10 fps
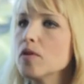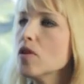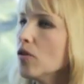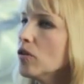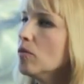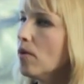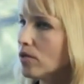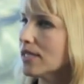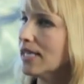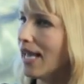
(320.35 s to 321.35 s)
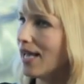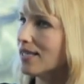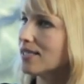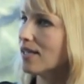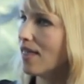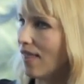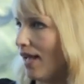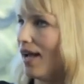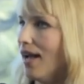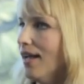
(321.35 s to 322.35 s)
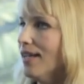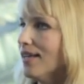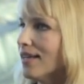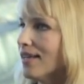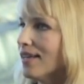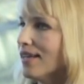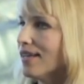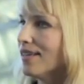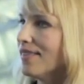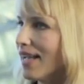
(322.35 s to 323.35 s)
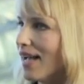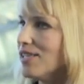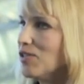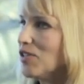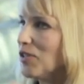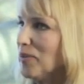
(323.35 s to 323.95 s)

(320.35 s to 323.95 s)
know you mostly as that guy. Yeah. That guy on YouTube.